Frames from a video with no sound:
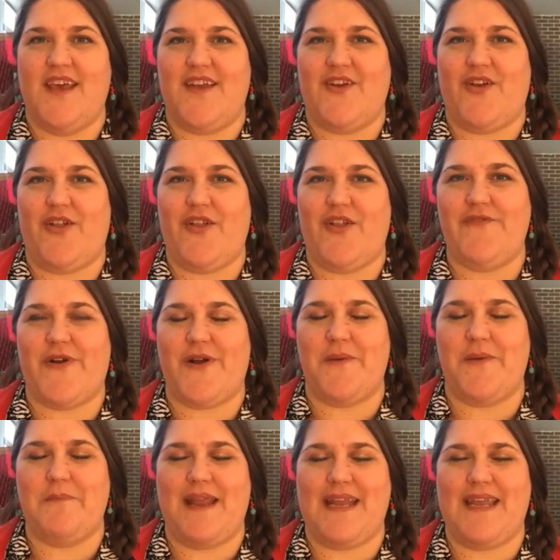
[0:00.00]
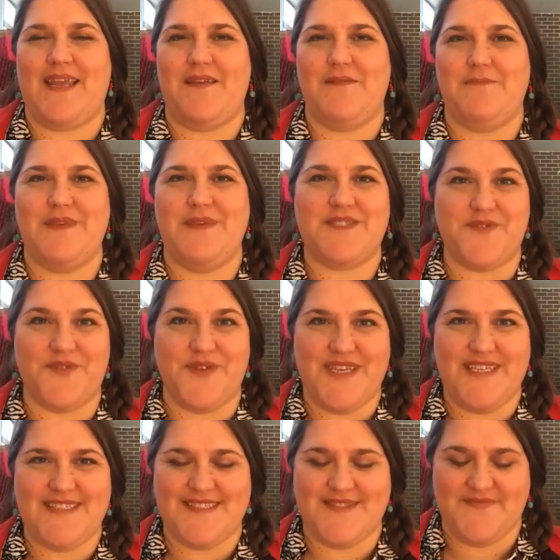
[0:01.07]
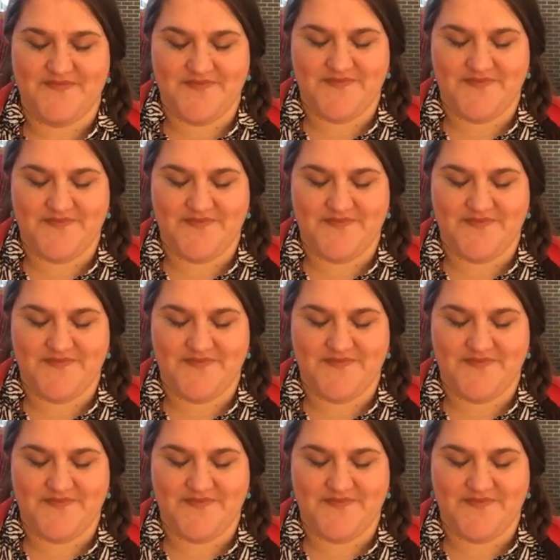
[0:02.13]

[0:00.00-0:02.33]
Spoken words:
and all of her many mysteries.